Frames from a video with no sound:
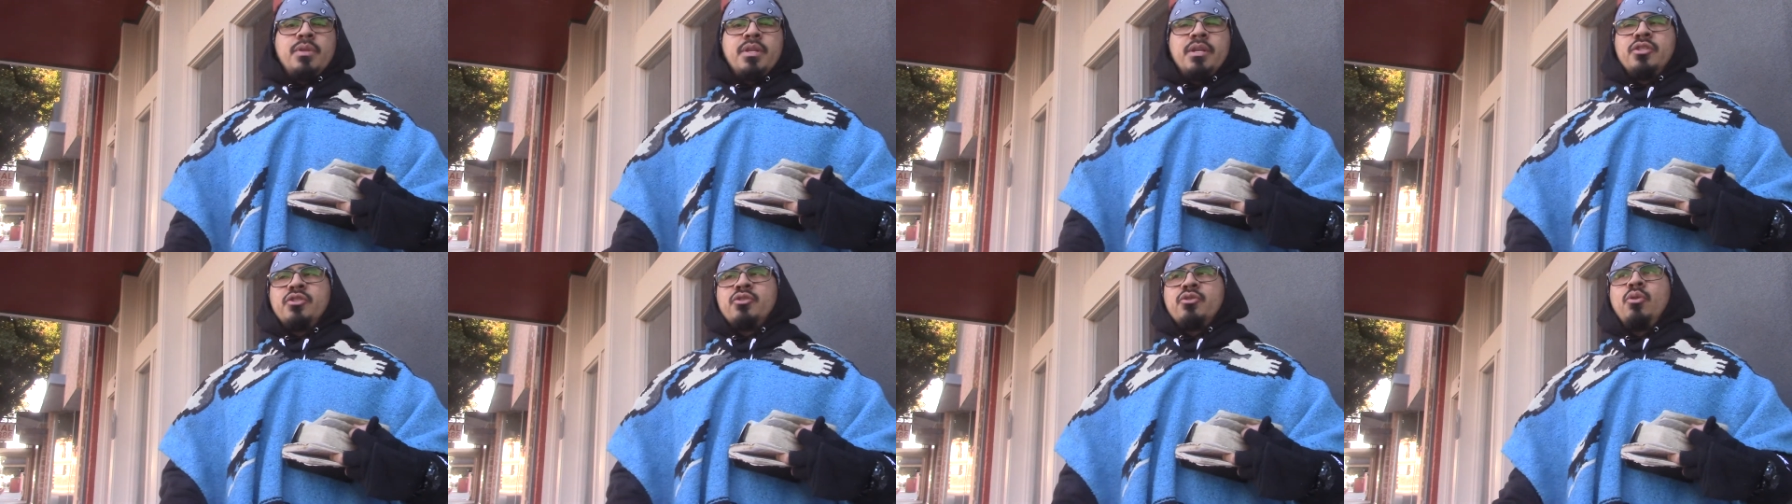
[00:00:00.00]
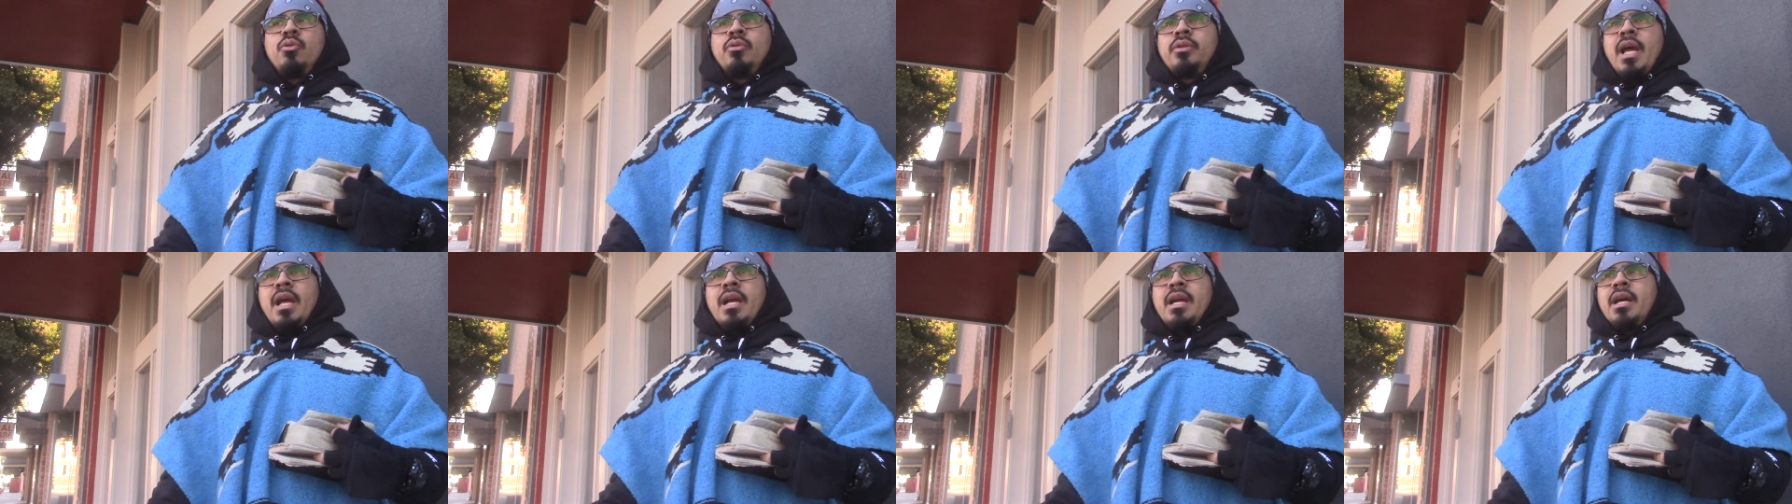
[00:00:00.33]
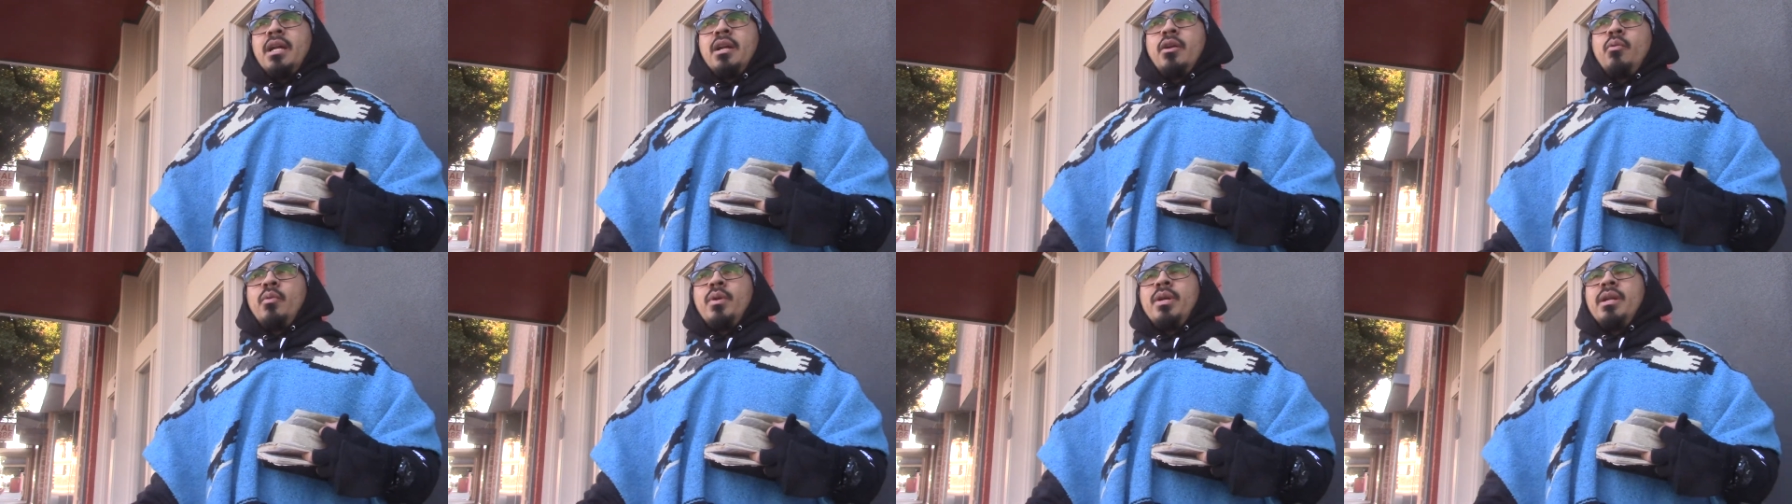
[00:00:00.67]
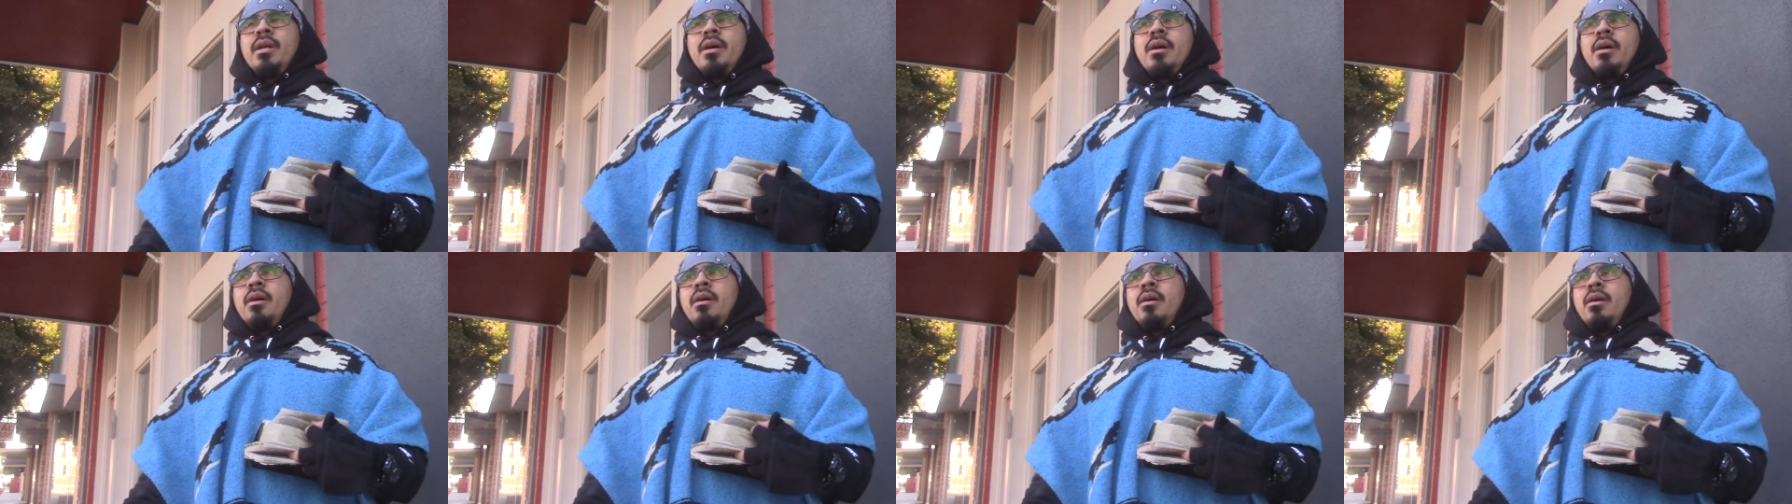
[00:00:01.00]
this truth ain't gonna re,
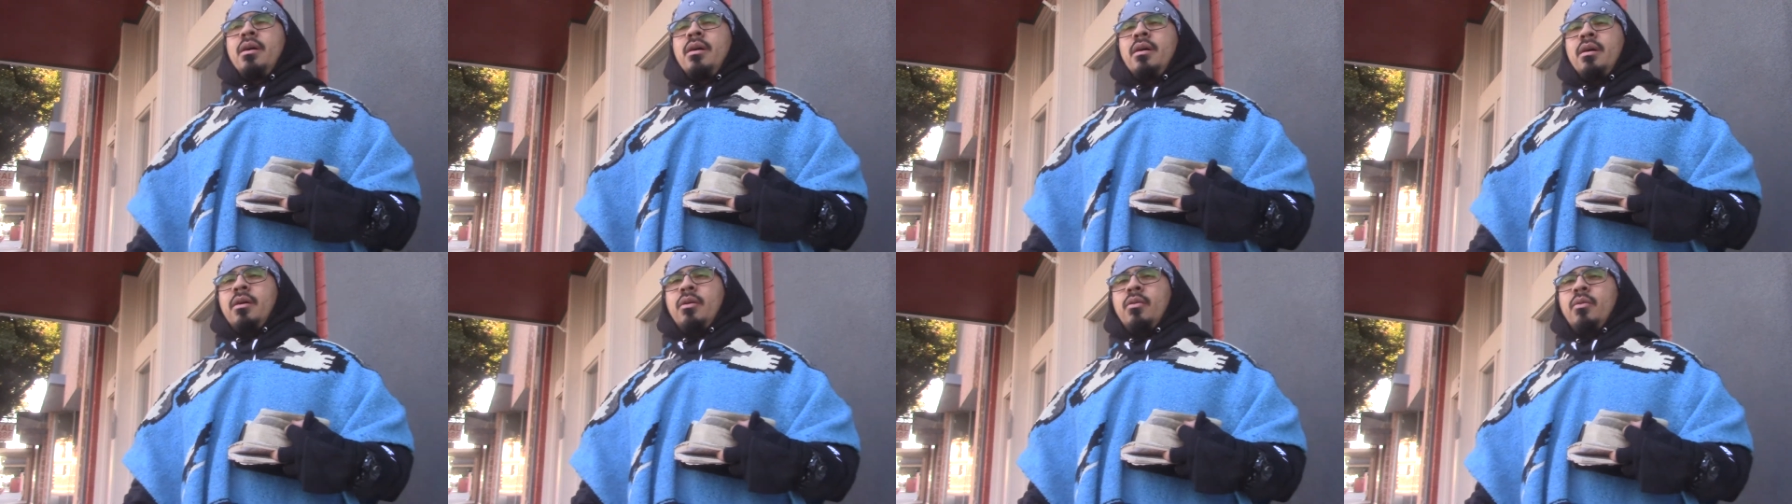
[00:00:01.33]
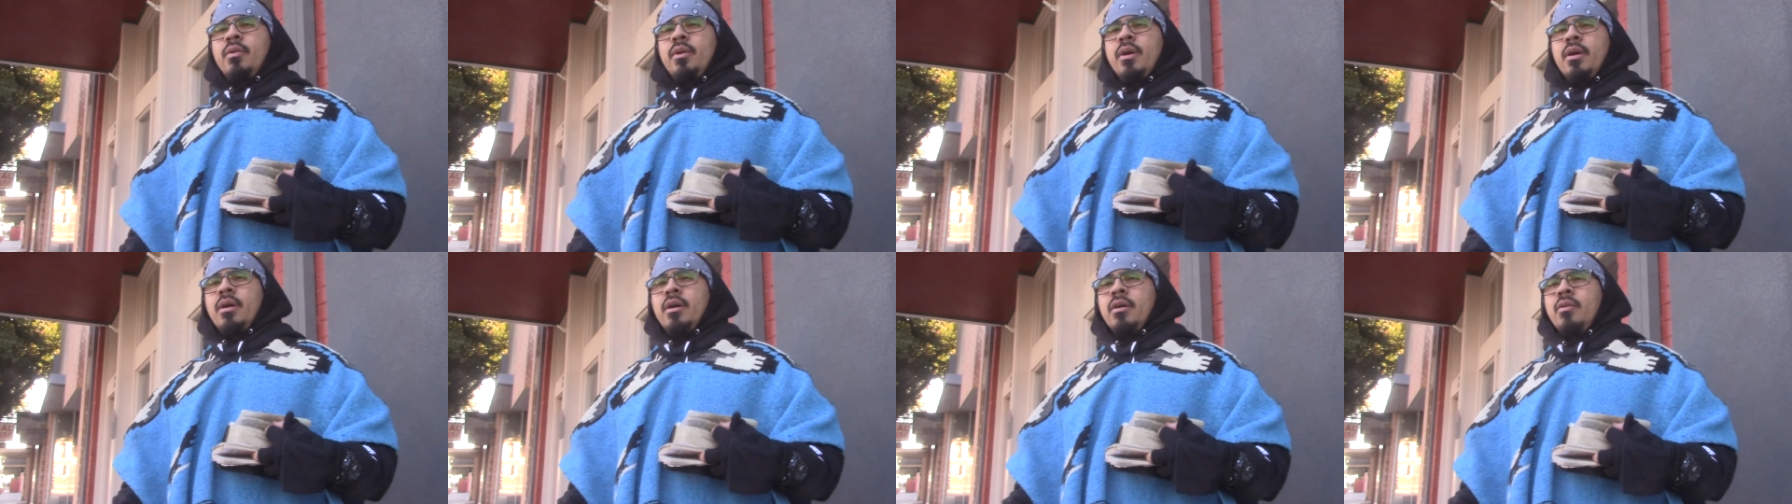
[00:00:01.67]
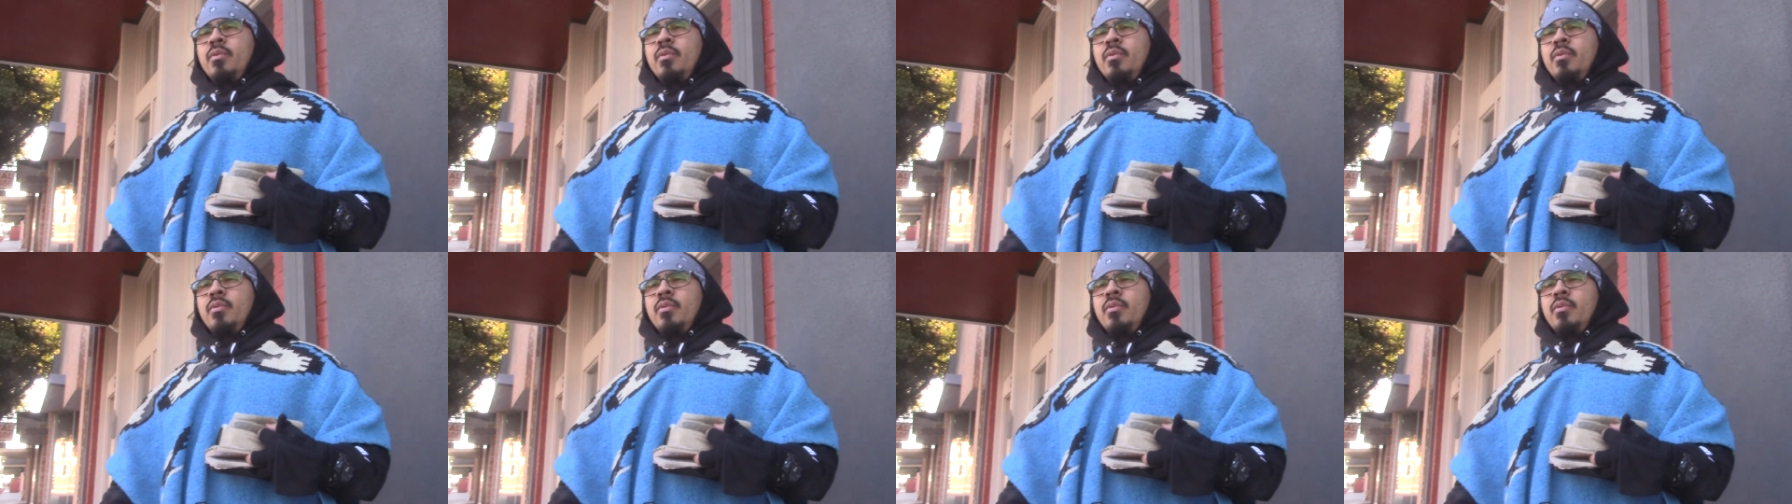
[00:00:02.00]
uh, uh,